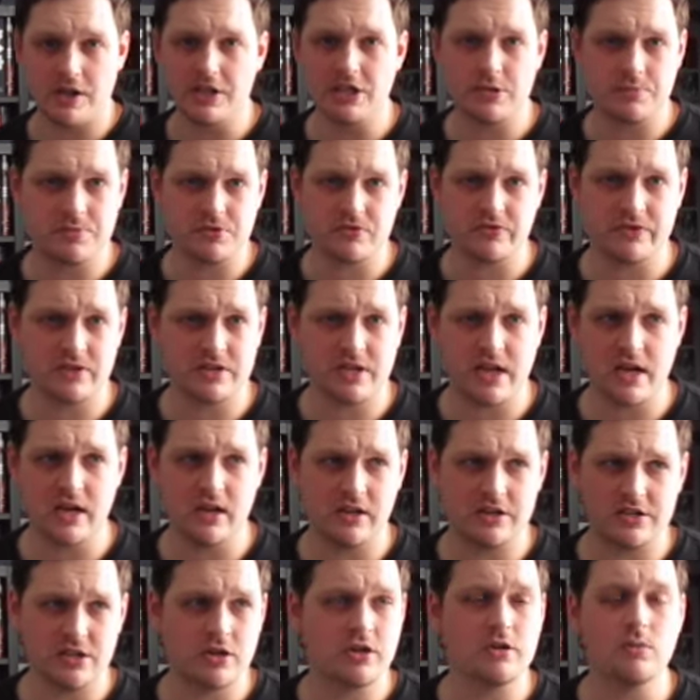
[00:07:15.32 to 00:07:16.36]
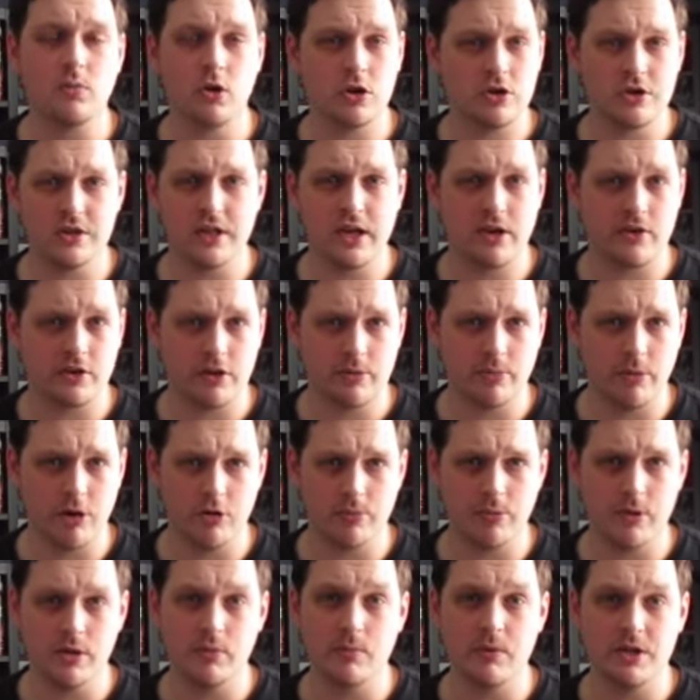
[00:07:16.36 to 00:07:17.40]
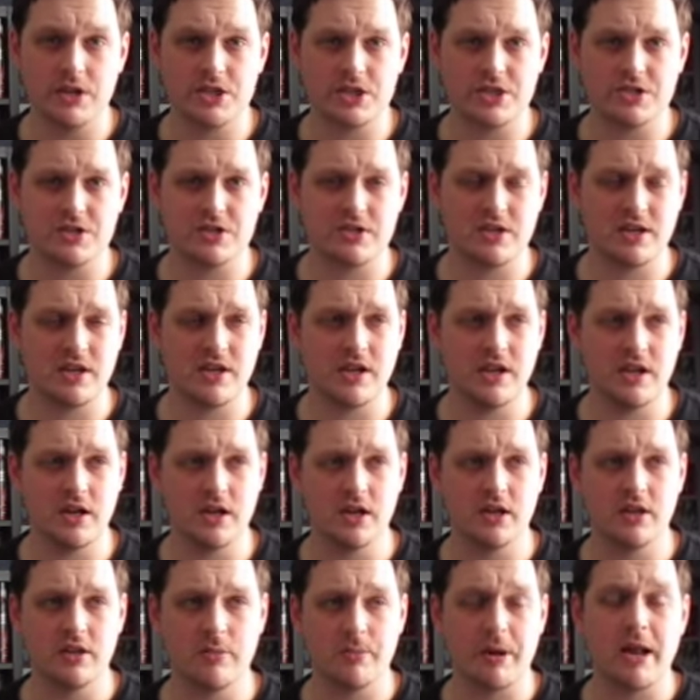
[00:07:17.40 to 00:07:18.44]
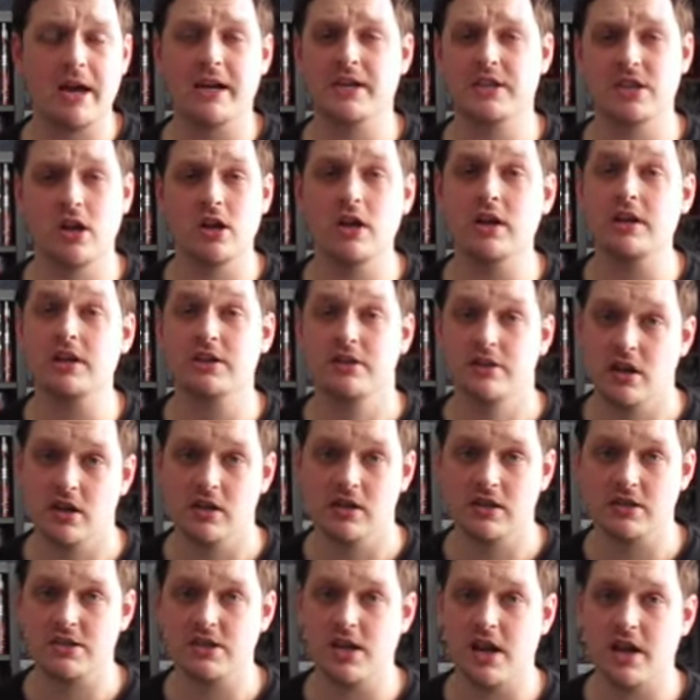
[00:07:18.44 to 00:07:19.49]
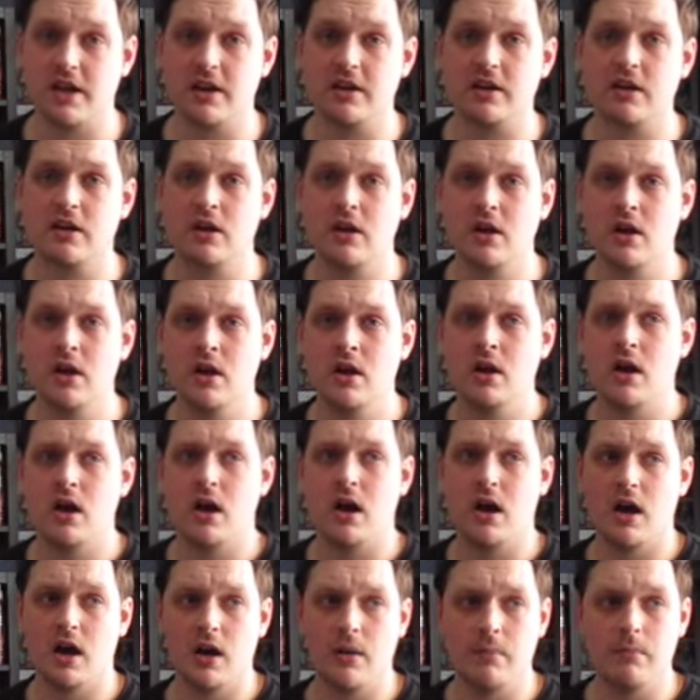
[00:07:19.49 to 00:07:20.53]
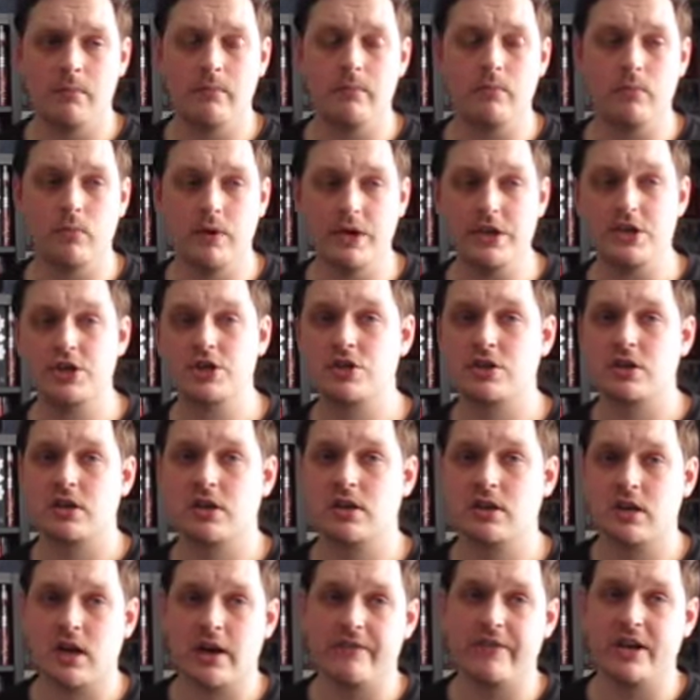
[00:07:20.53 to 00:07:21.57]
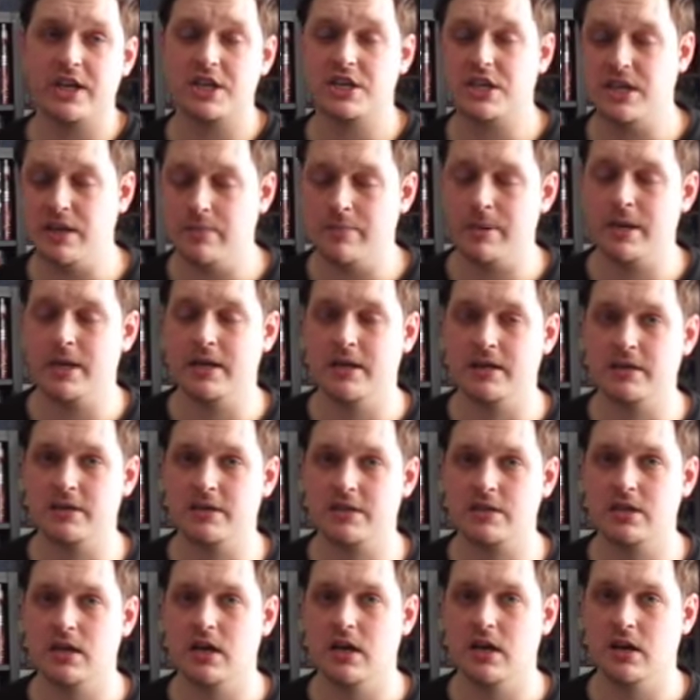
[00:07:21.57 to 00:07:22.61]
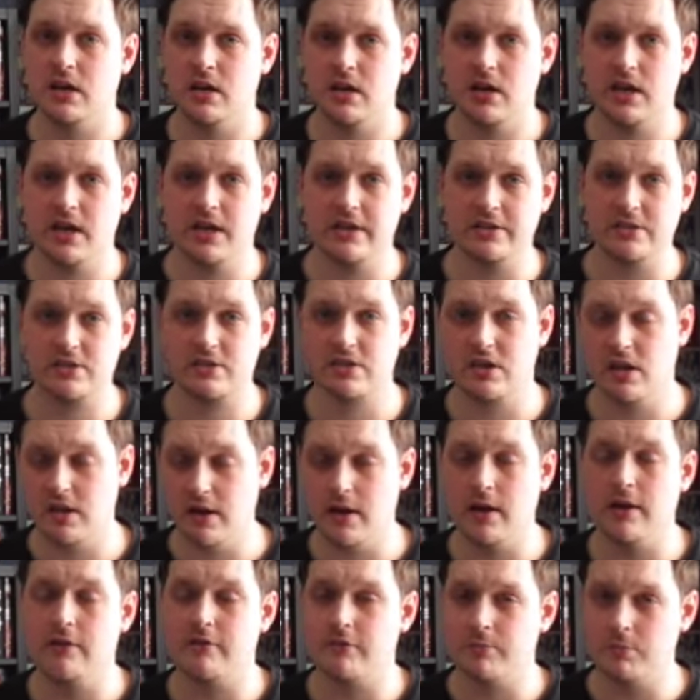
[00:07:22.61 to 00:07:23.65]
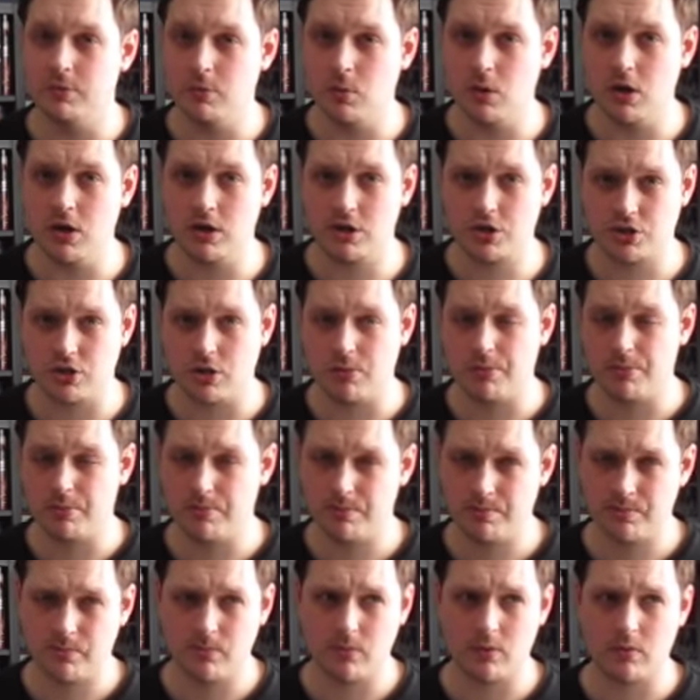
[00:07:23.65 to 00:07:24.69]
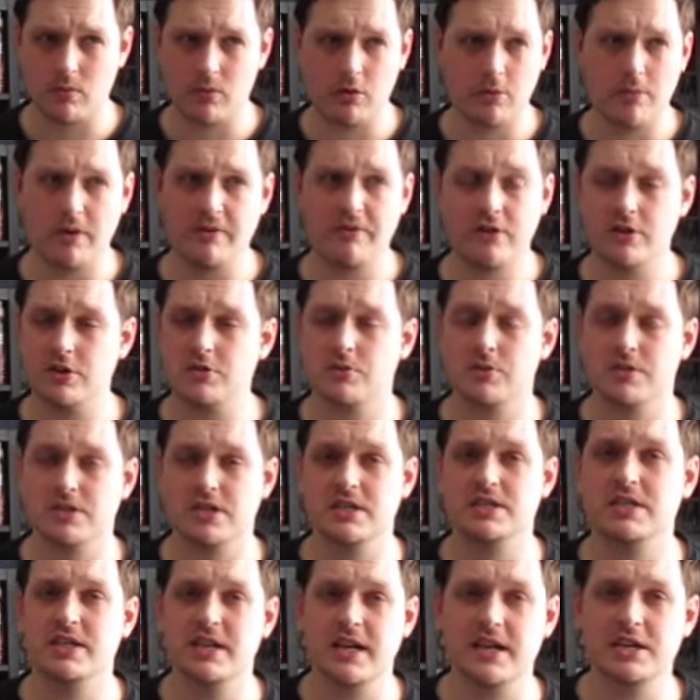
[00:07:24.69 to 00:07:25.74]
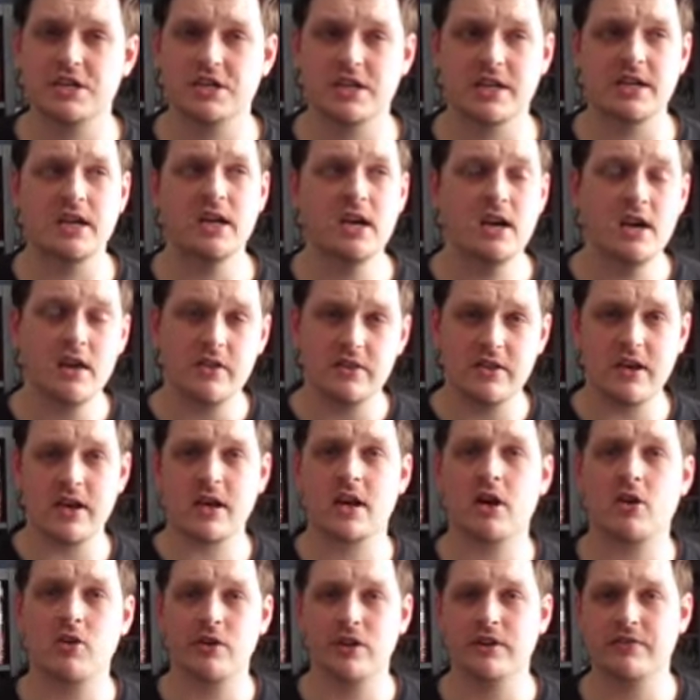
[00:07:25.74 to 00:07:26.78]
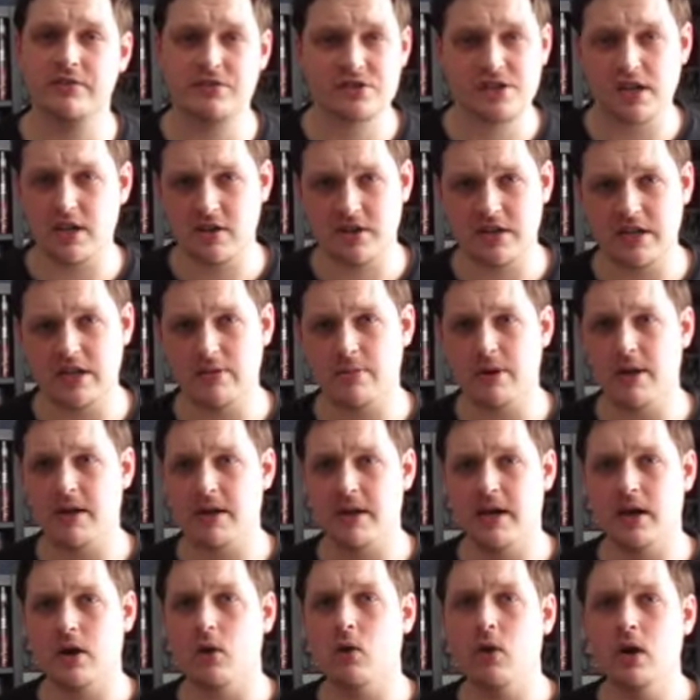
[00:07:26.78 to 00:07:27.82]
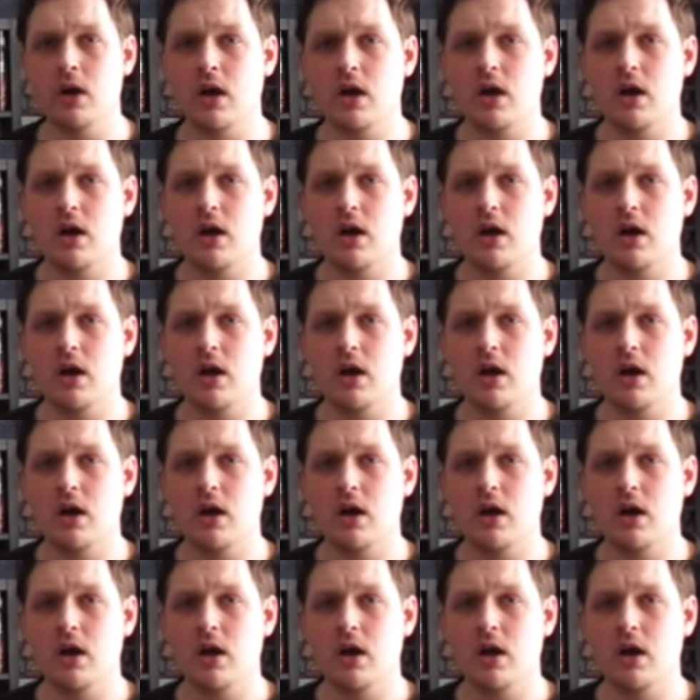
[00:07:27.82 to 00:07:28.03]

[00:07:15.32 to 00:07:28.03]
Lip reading: items for sale. There's only one on there at the moment, which is the Black Dalek and Dalek Zeg, which have actually appeared as a live from the workshop, one of my first ones I did actually. They're currently for sale on eBay. Now,